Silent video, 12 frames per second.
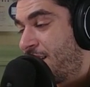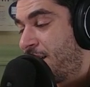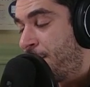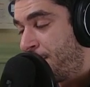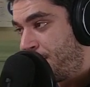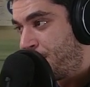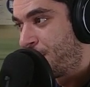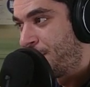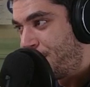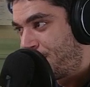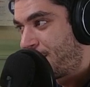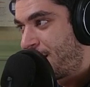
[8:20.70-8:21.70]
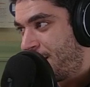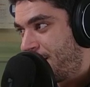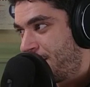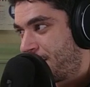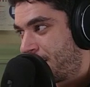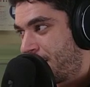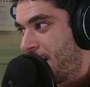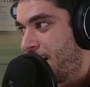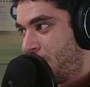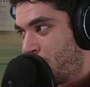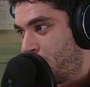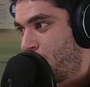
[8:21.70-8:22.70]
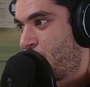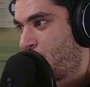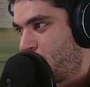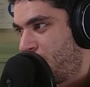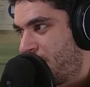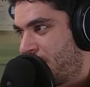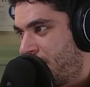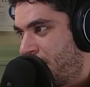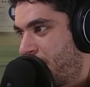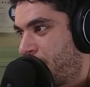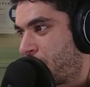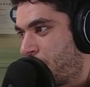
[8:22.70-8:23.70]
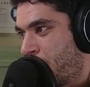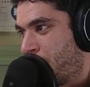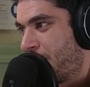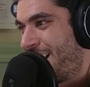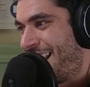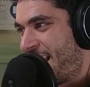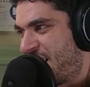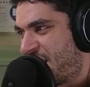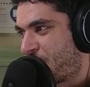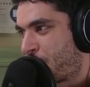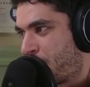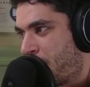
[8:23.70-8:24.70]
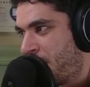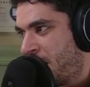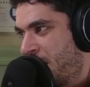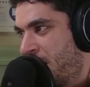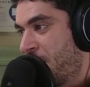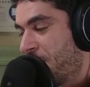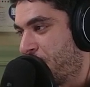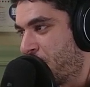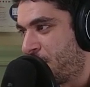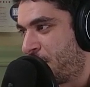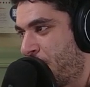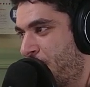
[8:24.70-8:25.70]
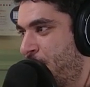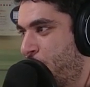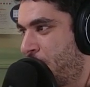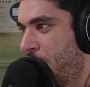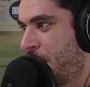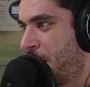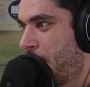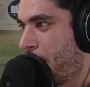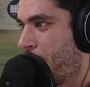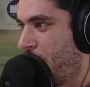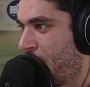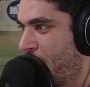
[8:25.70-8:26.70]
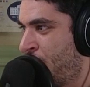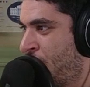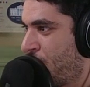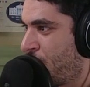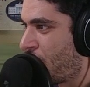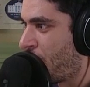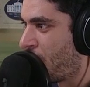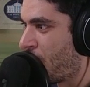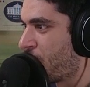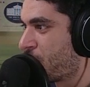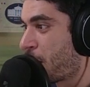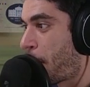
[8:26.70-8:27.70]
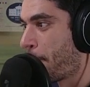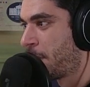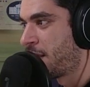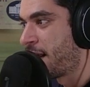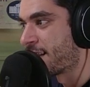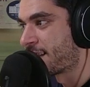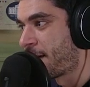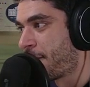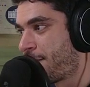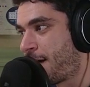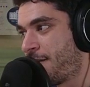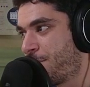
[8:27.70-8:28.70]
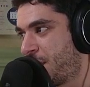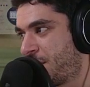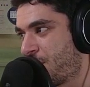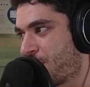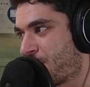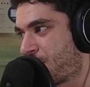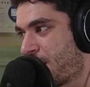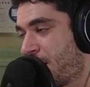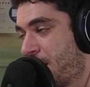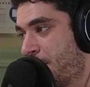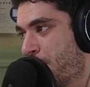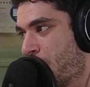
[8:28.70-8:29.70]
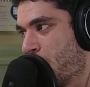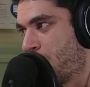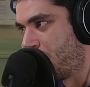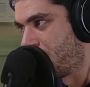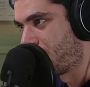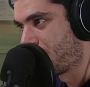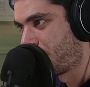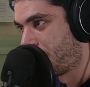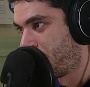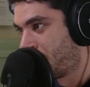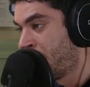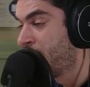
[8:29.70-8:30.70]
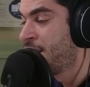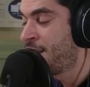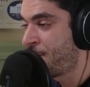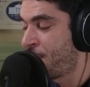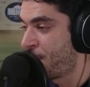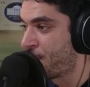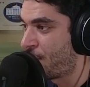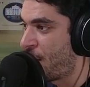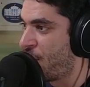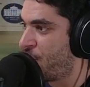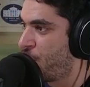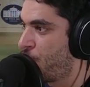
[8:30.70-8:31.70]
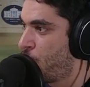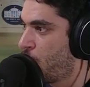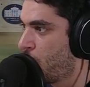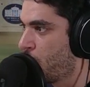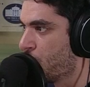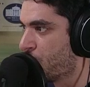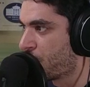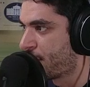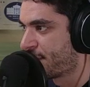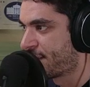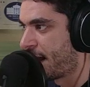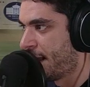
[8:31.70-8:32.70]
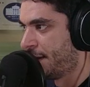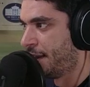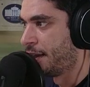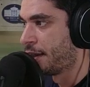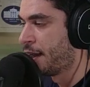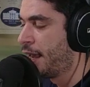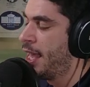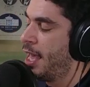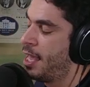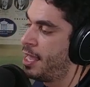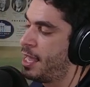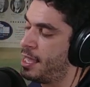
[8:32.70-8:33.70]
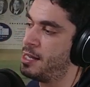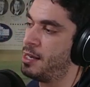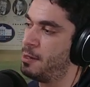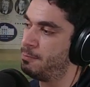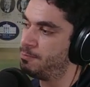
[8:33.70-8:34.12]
officially signed Antonio Rudiger from AS Roma for 33 million euros plus 5 millions in bonus. This is a huge signing, and